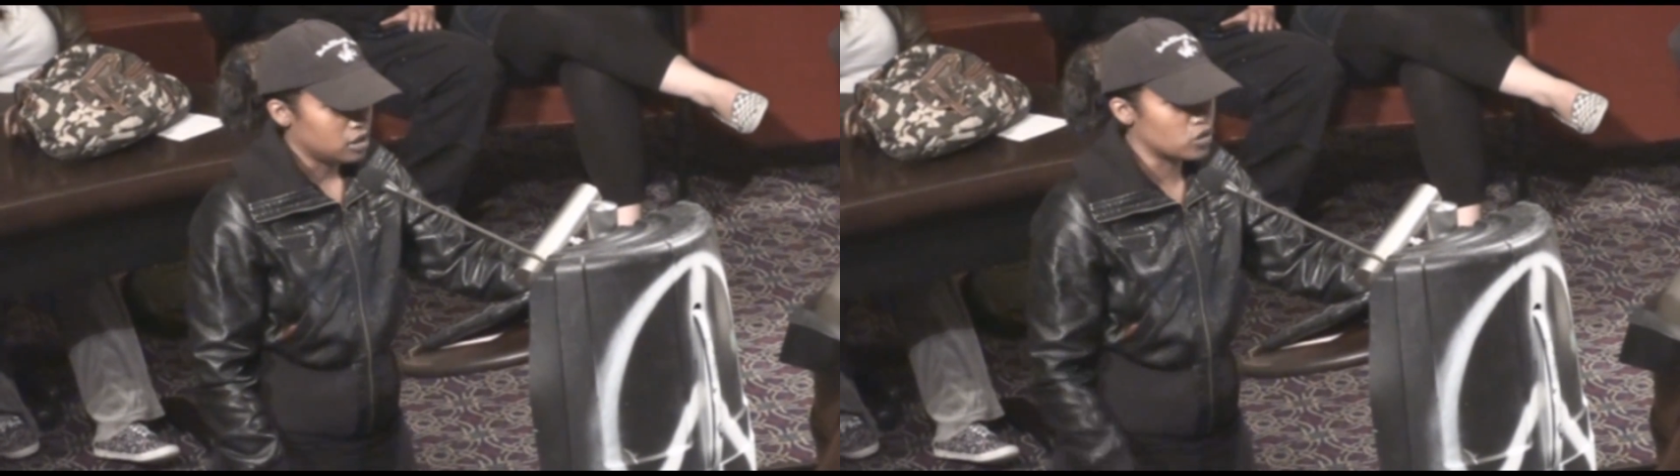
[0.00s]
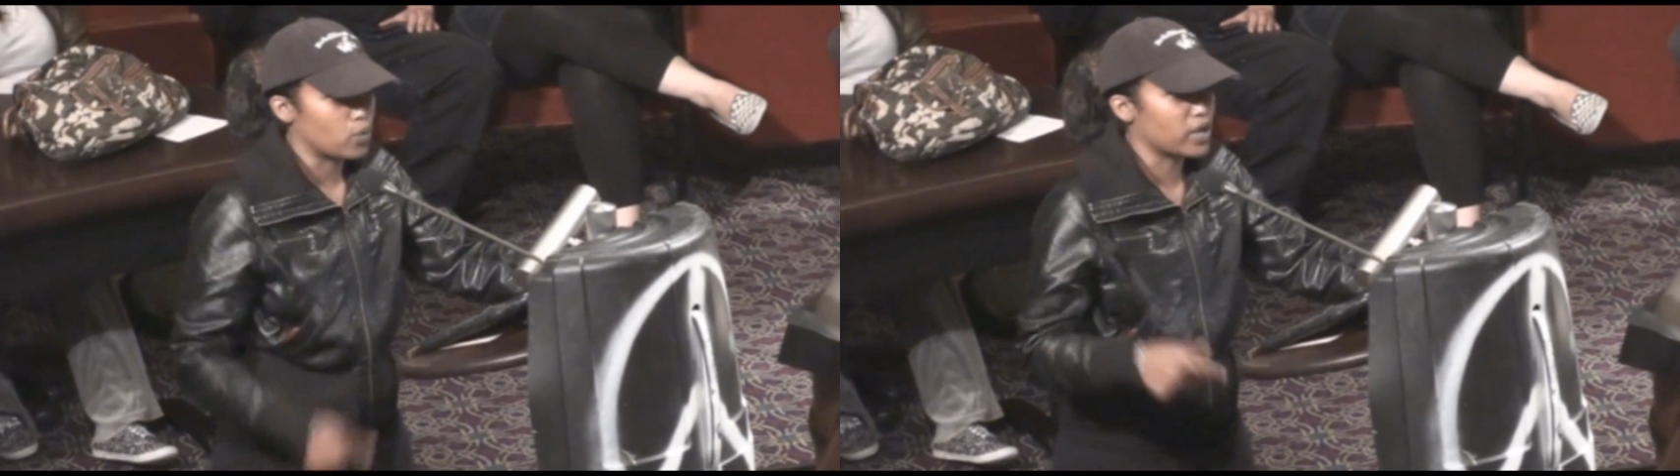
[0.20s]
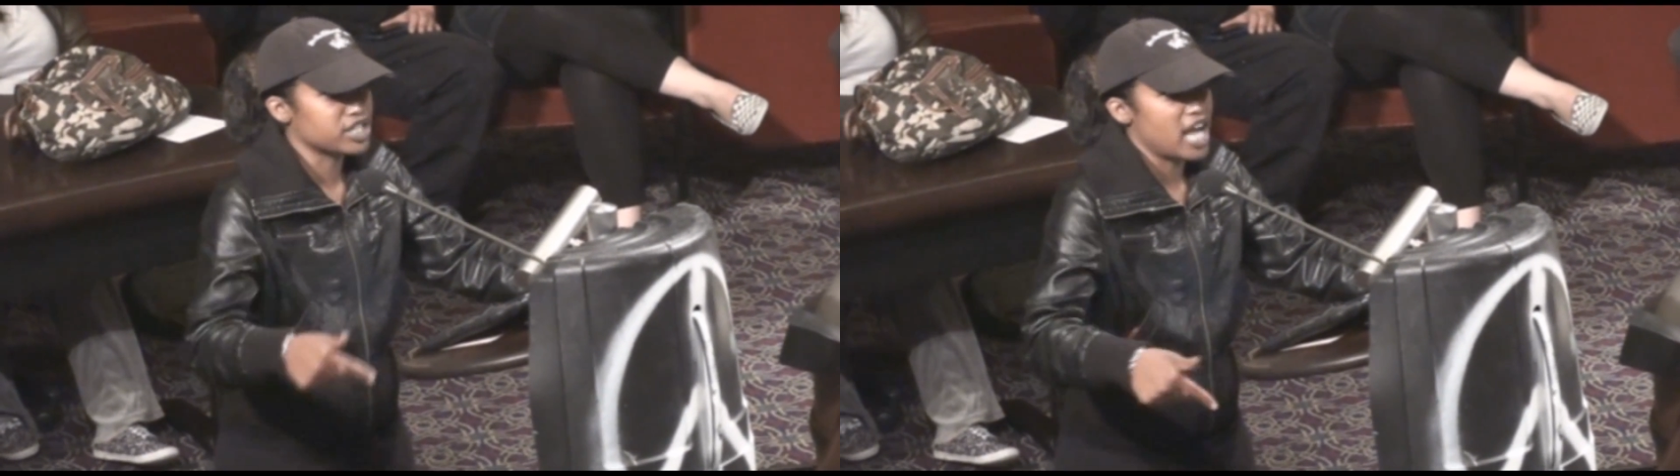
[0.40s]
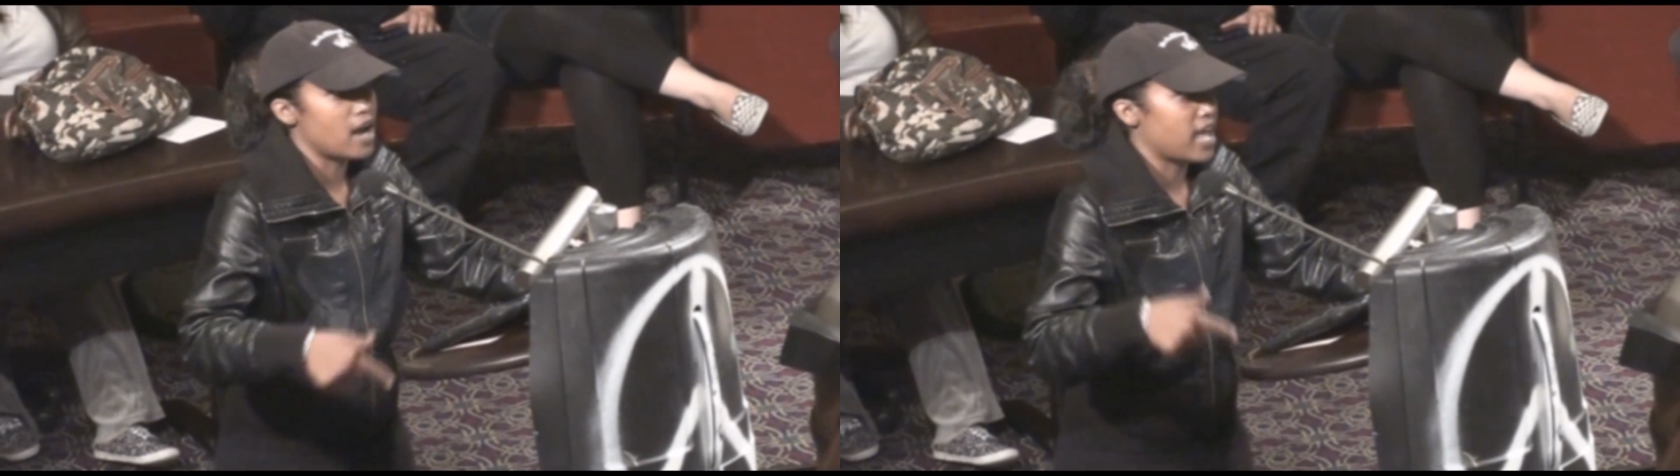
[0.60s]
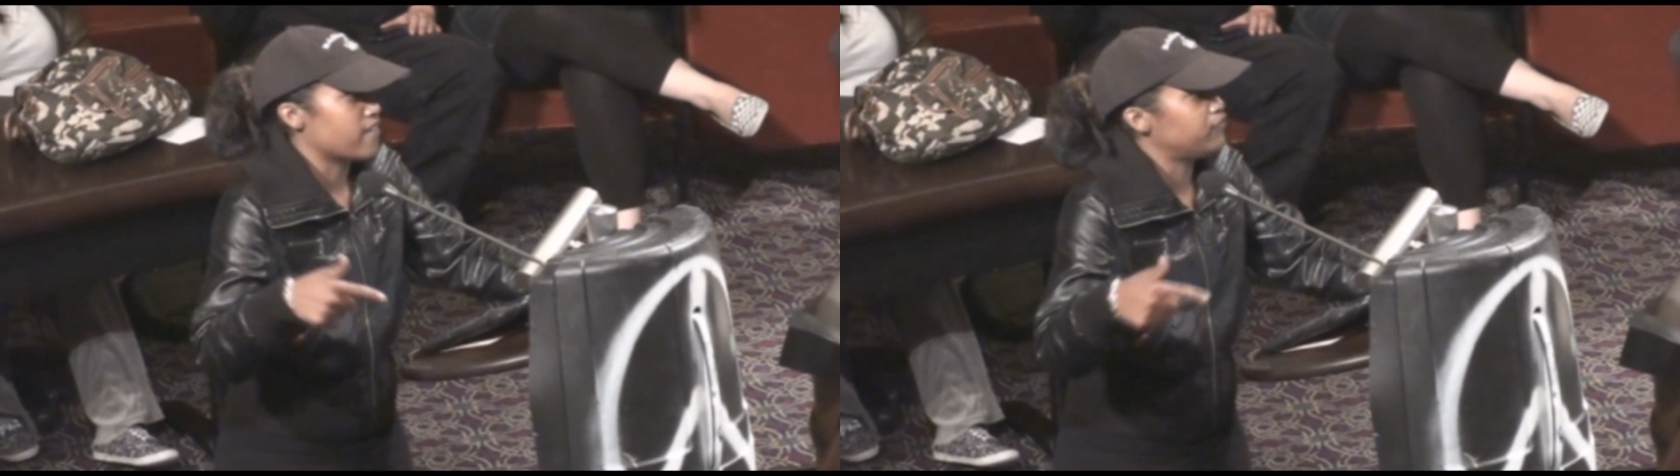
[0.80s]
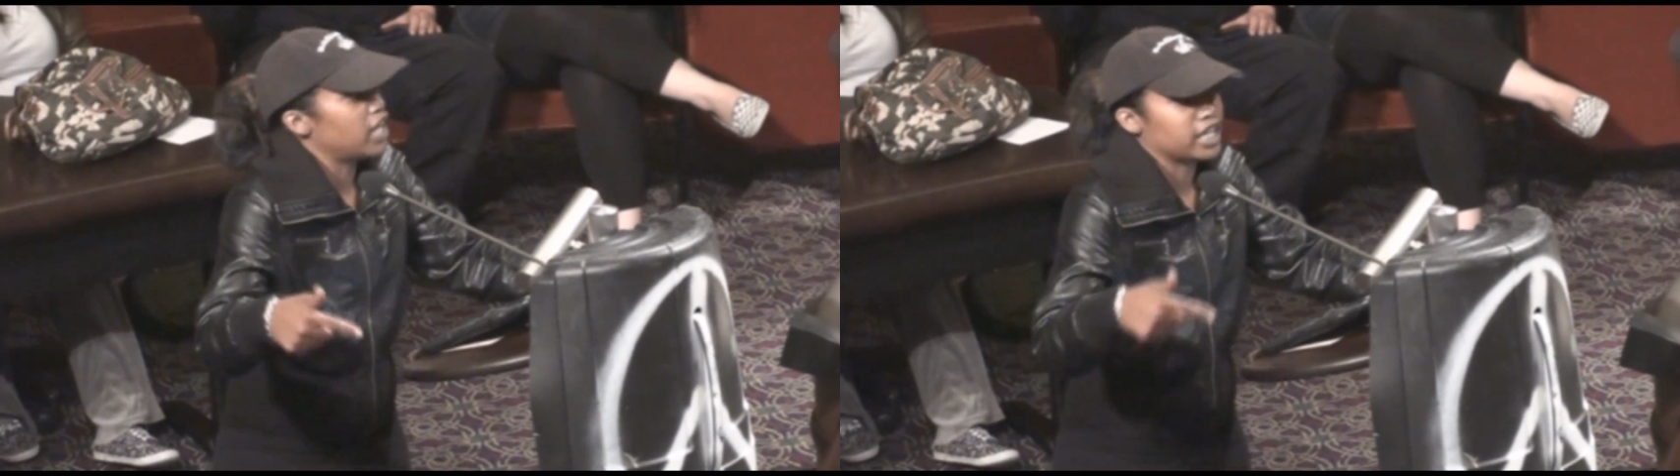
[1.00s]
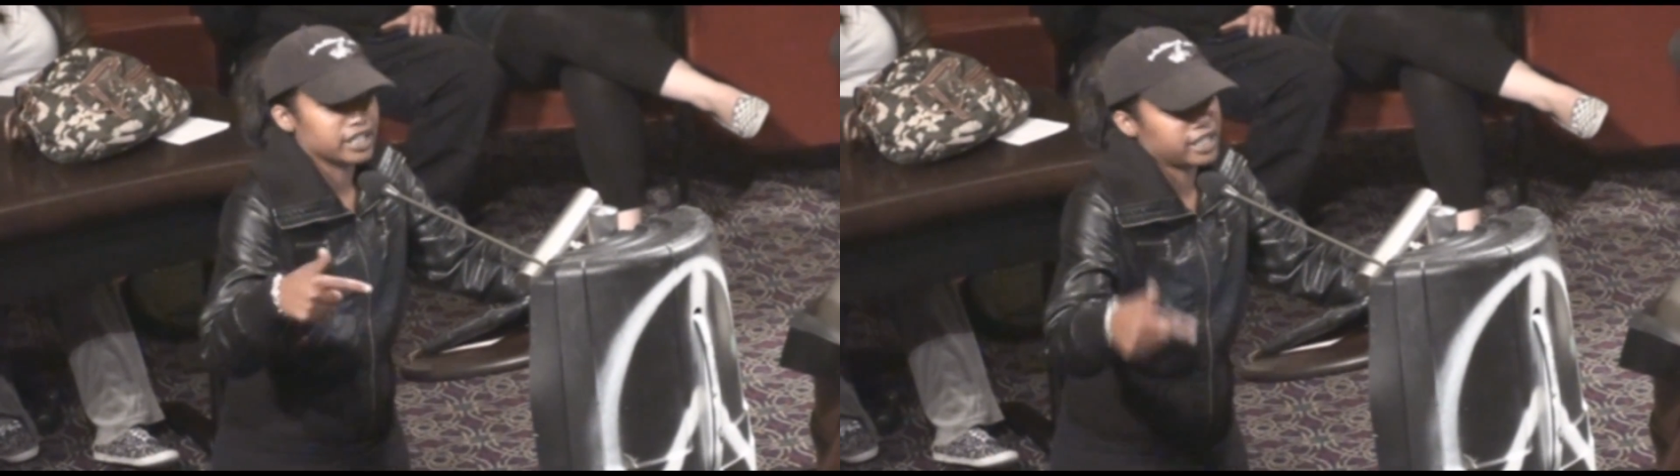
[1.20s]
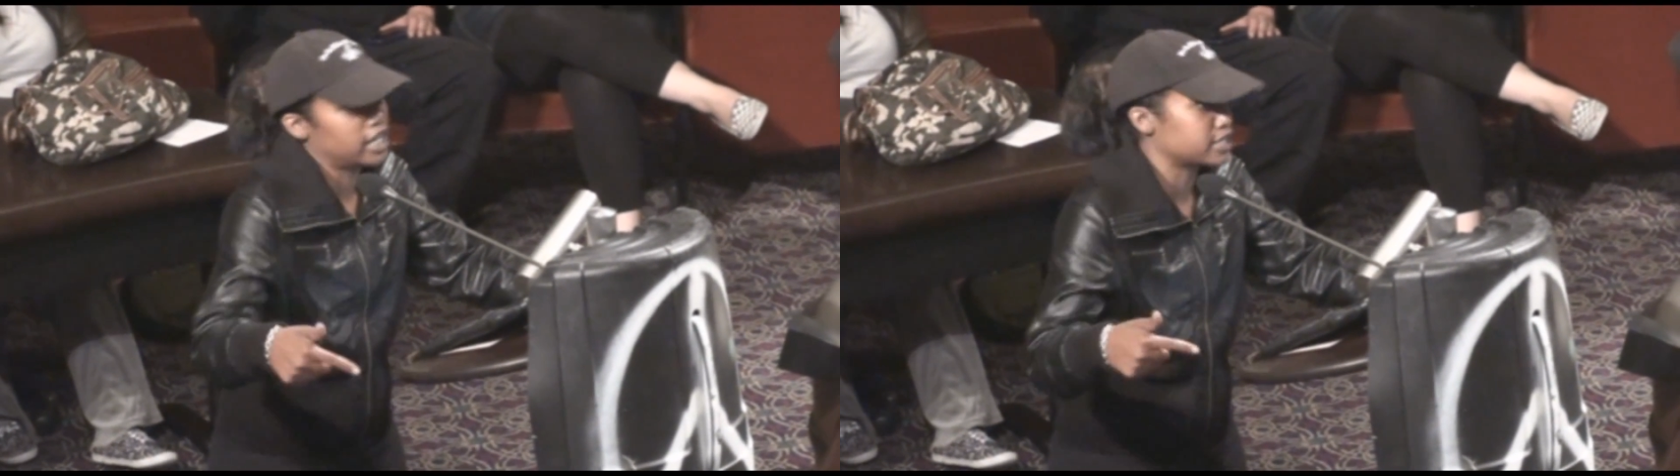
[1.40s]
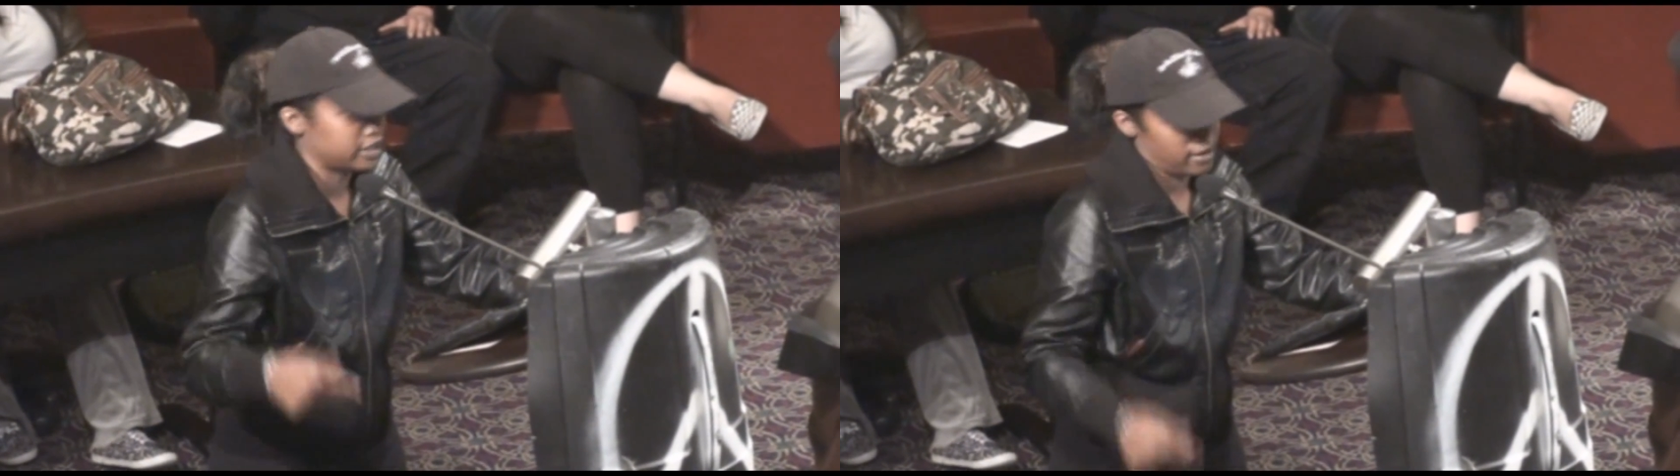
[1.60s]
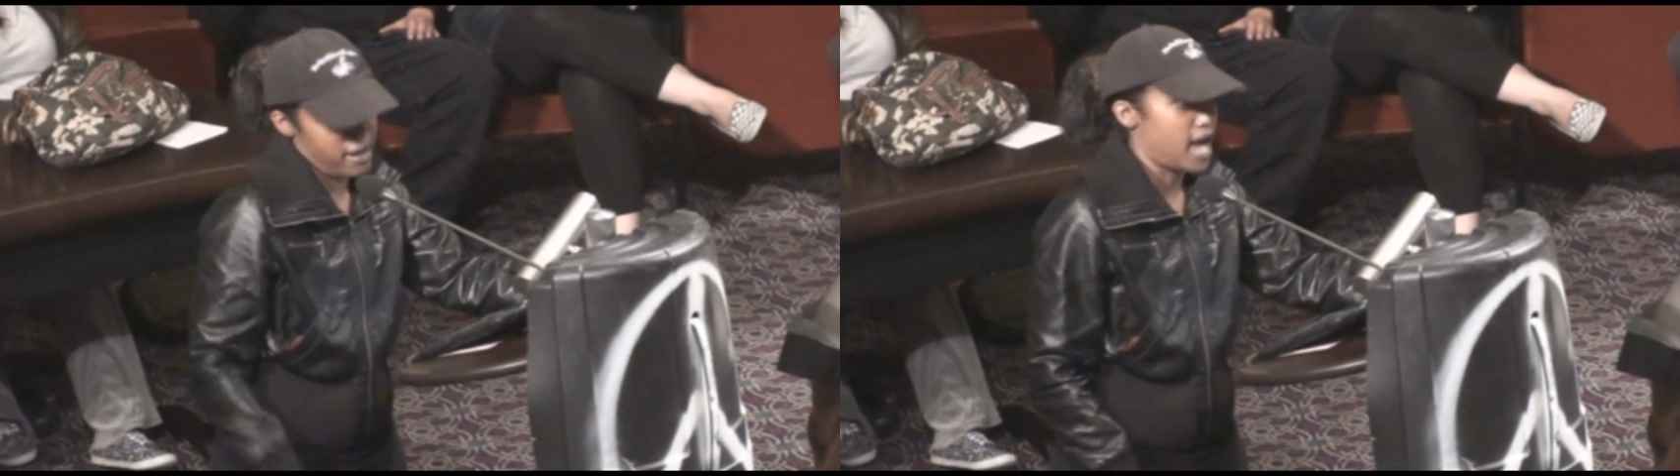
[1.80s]
You can reach out and fucking
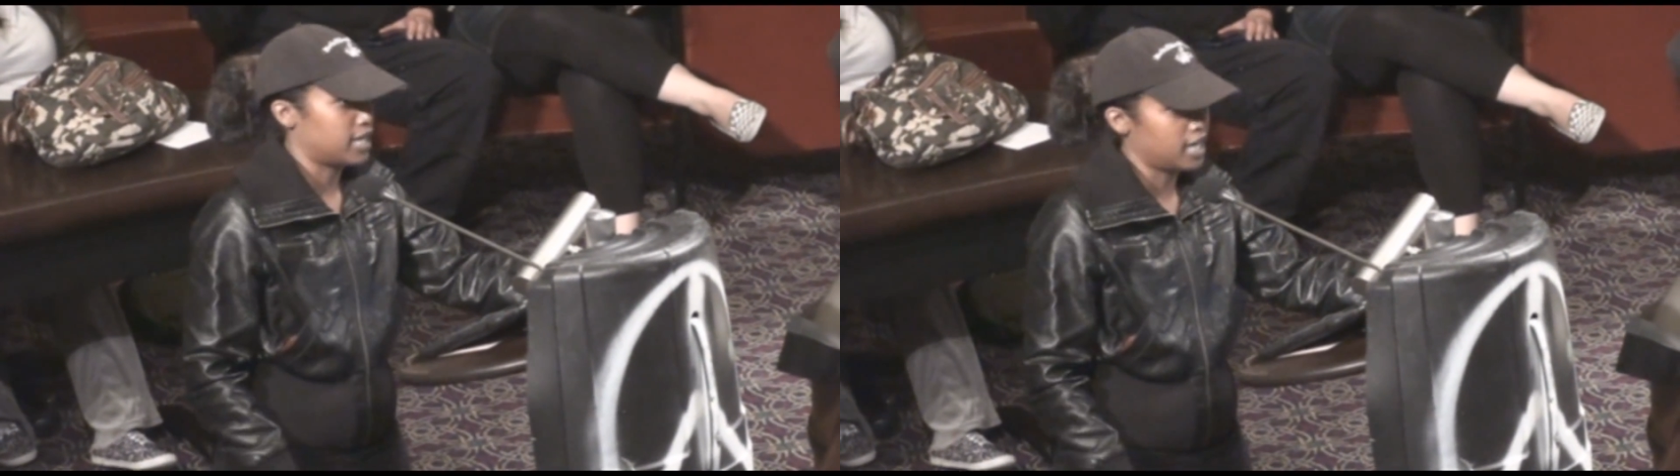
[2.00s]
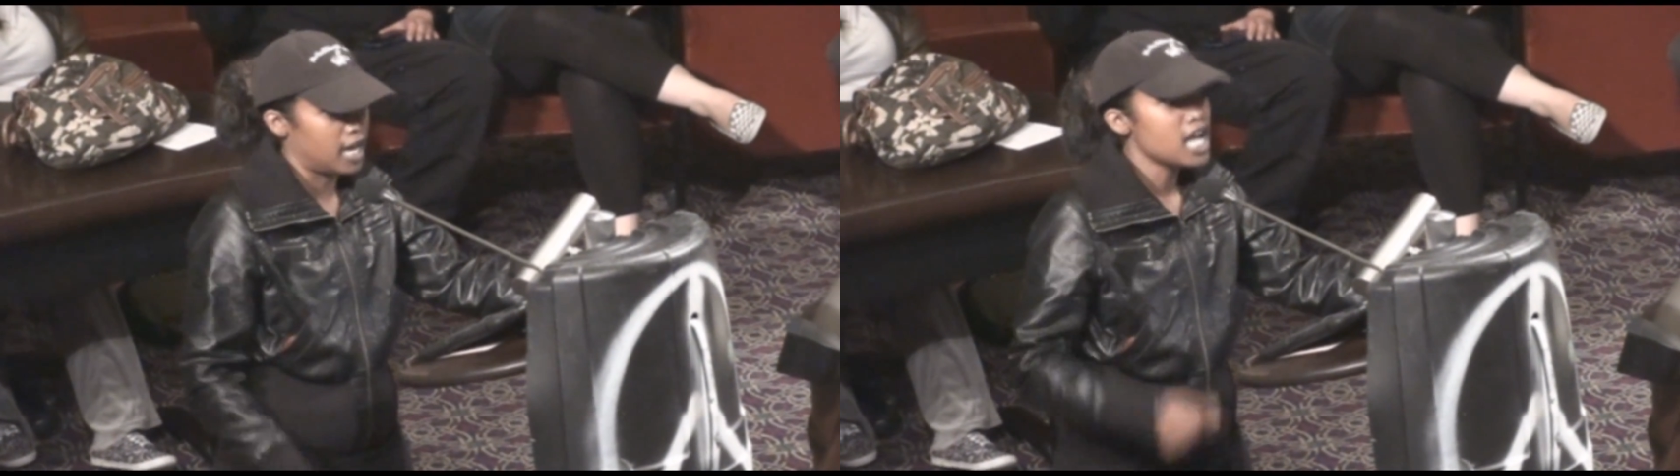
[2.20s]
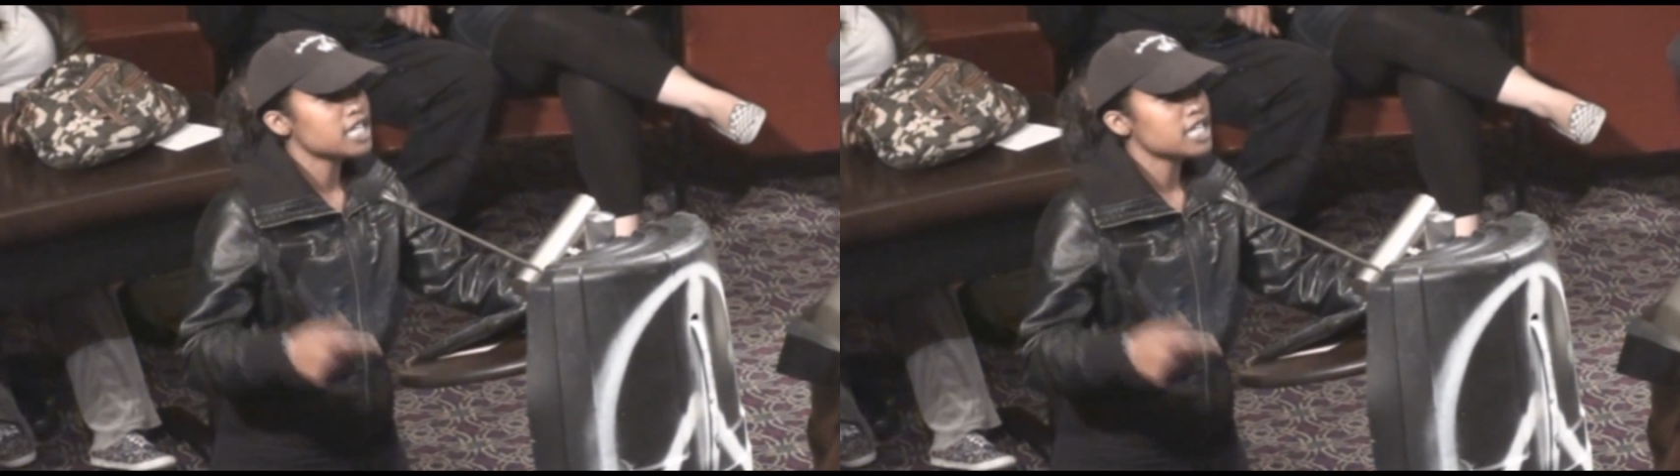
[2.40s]
touch somebody,